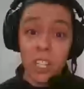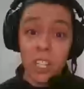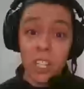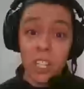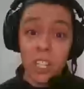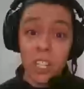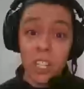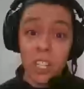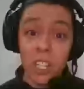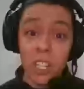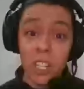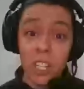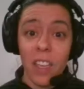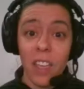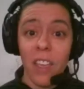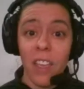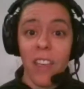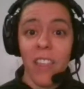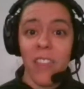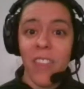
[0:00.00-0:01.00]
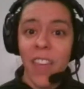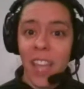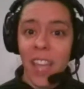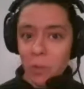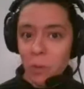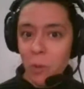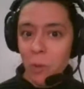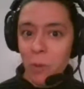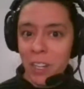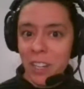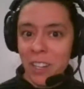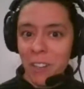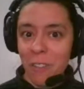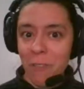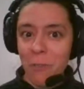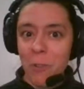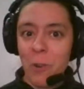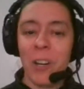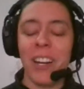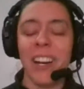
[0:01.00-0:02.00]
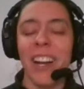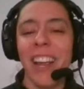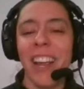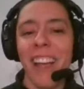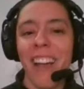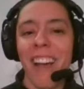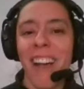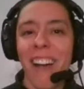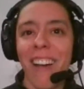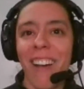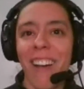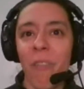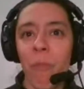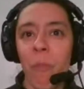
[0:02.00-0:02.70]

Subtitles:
That's what we're here for. I get